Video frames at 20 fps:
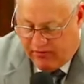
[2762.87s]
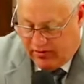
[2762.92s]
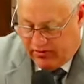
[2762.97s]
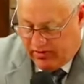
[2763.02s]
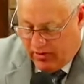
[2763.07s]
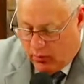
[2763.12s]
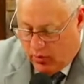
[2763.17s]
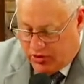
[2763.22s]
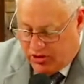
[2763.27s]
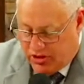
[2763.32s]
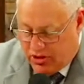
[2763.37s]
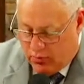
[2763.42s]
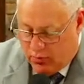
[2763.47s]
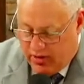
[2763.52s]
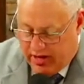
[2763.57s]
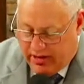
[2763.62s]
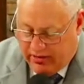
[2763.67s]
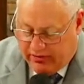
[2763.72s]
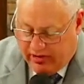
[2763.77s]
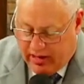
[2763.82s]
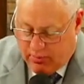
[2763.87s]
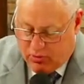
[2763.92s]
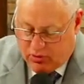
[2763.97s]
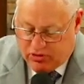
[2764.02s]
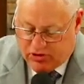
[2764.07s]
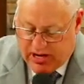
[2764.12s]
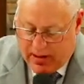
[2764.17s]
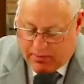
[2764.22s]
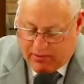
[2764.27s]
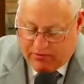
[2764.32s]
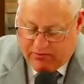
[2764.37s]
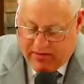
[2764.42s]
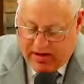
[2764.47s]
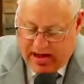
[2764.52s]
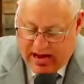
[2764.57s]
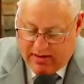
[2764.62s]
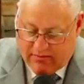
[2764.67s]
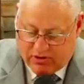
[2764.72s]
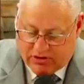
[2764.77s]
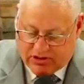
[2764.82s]
I want you to read is Hebrews chapter
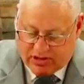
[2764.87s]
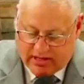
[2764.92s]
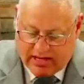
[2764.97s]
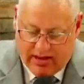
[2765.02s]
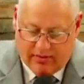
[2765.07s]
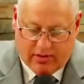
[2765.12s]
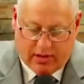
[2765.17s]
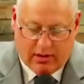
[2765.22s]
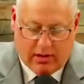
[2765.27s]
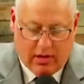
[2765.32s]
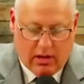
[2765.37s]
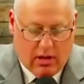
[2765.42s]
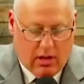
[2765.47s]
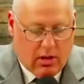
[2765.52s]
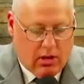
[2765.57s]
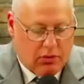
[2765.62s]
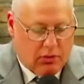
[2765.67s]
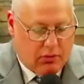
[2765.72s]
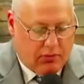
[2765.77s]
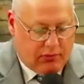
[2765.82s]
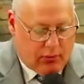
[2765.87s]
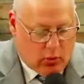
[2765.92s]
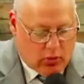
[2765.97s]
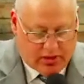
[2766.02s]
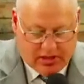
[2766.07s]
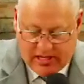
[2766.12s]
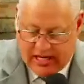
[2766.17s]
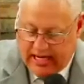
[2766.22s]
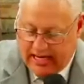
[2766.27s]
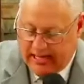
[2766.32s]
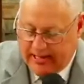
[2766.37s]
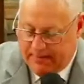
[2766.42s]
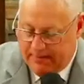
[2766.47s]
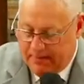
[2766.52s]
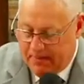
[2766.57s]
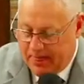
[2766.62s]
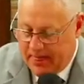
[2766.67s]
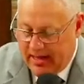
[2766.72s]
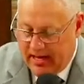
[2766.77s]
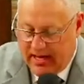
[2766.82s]
5, verse 11 through 14.
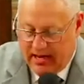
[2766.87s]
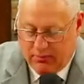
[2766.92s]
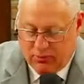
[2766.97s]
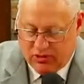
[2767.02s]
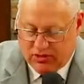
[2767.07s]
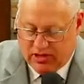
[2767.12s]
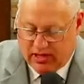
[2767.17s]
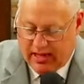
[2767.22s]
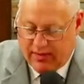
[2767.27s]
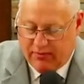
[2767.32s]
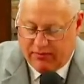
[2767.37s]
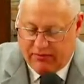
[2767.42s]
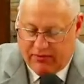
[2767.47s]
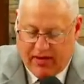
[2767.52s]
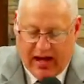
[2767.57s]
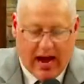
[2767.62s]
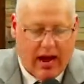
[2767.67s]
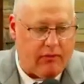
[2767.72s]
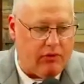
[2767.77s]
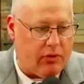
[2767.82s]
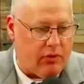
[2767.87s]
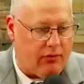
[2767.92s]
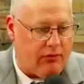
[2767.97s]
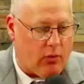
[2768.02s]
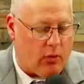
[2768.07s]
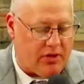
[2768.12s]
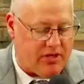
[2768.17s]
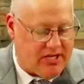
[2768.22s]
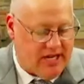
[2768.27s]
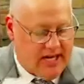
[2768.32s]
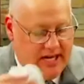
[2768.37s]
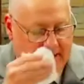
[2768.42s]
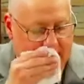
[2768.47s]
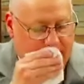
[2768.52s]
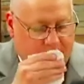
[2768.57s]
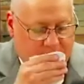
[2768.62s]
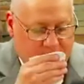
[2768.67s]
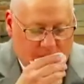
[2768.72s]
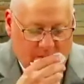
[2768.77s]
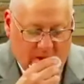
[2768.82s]
Hebrews 11, 5 through 14
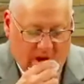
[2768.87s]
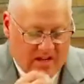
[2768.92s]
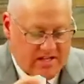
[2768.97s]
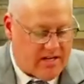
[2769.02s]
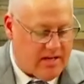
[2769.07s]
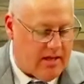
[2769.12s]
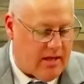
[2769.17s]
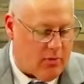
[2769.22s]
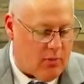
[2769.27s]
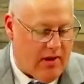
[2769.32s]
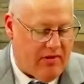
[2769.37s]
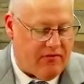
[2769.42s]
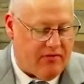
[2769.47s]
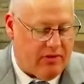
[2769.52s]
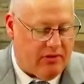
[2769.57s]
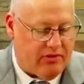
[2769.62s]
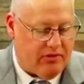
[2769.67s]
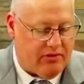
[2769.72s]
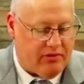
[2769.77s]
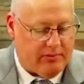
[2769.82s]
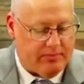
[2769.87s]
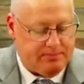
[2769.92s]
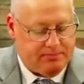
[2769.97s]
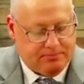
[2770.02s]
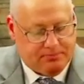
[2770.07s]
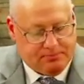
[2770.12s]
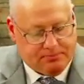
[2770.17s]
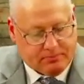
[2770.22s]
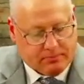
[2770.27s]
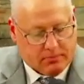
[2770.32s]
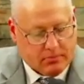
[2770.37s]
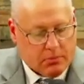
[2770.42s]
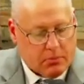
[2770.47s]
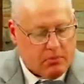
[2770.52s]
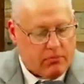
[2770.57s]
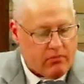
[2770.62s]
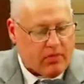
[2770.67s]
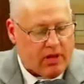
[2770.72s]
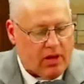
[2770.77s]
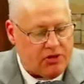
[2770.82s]
is another reference
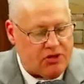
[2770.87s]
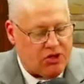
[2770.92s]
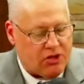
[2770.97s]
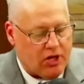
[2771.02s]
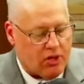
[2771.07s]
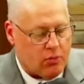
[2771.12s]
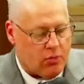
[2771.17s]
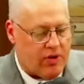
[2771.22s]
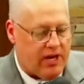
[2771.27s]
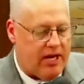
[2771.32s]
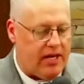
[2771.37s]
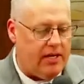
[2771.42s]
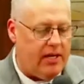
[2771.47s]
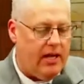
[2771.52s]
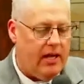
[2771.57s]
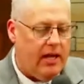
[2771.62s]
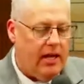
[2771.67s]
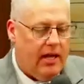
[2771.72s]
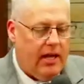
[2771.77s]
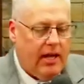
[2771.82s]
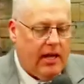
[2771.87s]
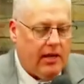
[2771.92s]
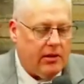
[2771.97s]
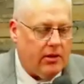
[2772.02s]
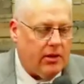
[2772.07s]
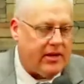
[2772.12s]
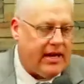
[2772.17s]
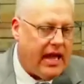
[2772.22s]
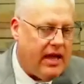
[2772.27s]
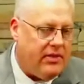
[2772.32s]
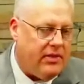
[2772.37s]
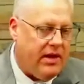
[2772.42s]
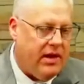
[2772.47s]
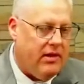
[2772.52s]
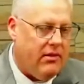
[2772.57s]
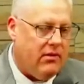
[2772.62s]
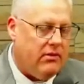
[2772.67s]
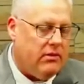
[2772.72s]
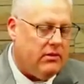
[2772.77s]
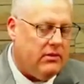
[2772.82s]
that you can read and look at there.